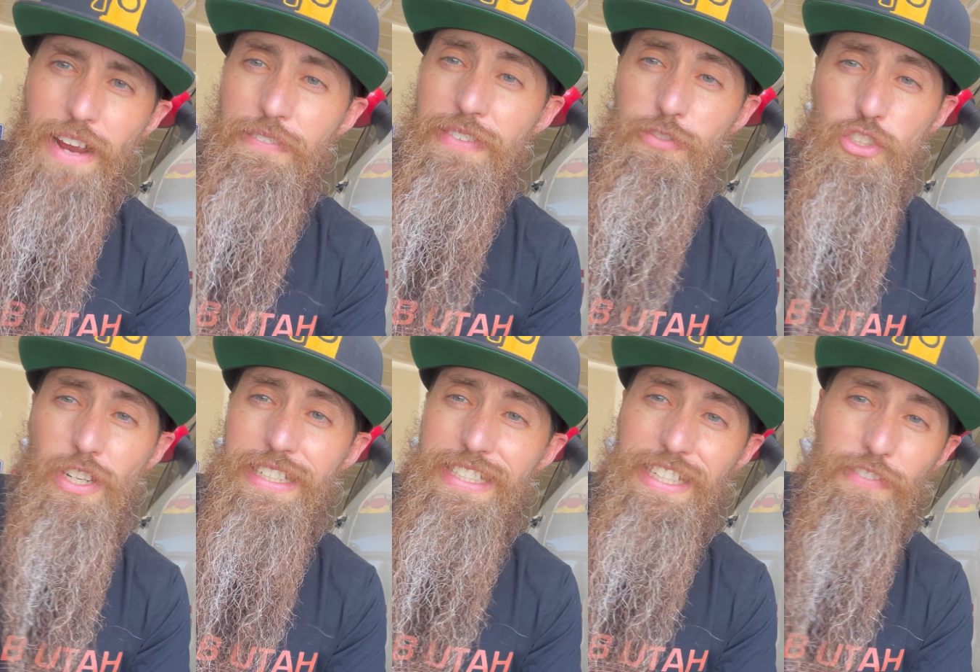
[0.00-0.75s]
even
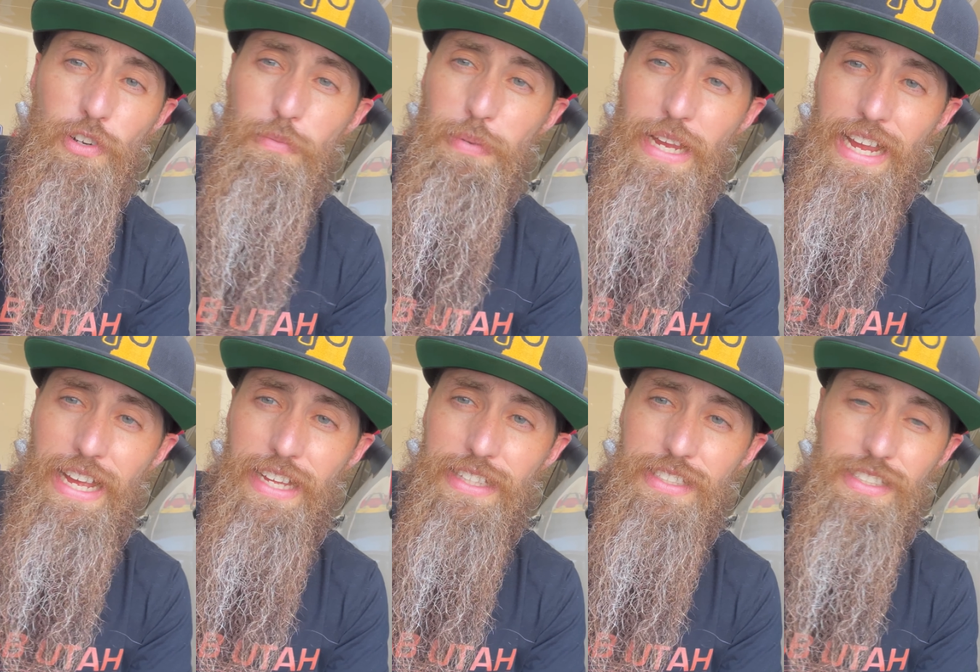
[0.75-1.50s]
tried different
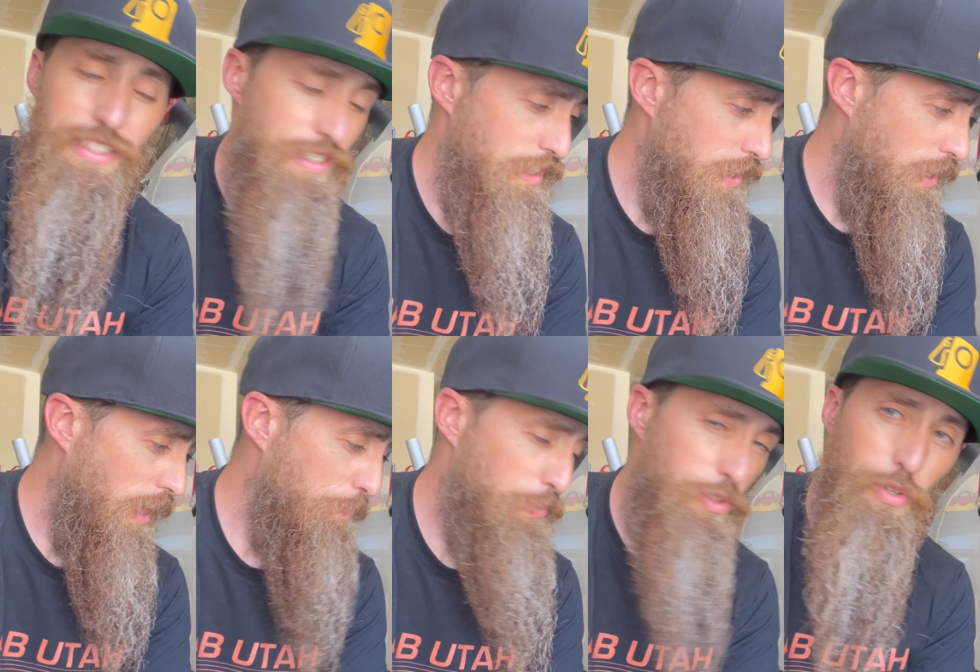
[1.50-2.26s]
pads. I
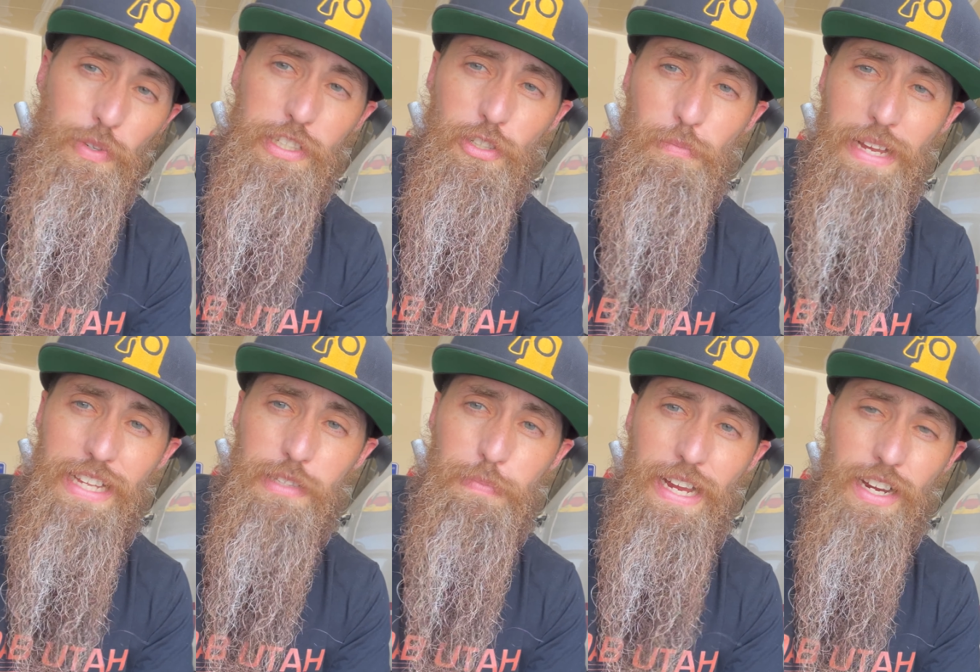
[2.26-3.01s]
put the original
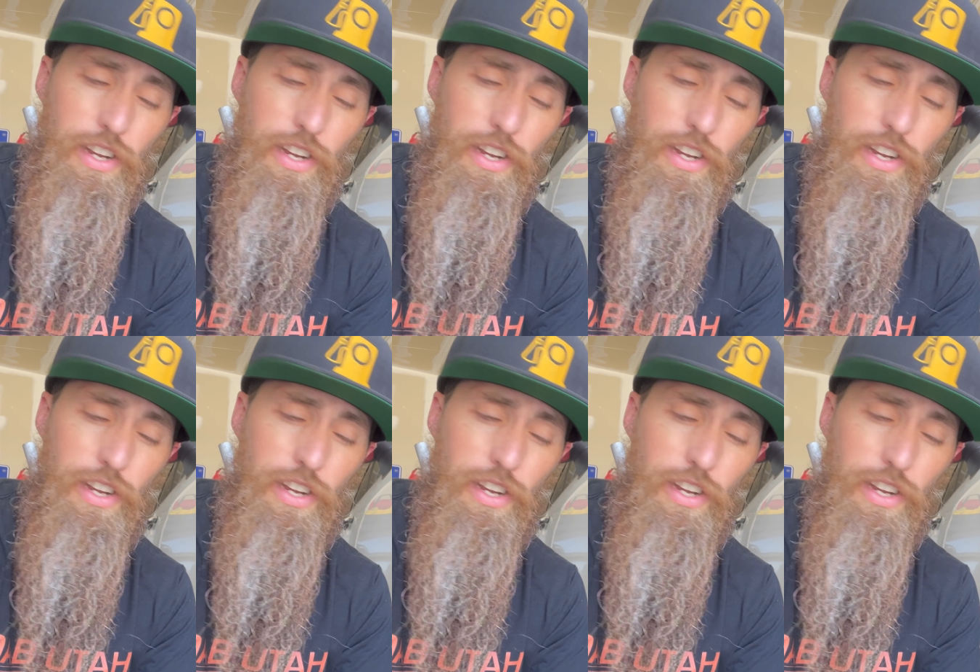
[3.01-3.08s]
pads back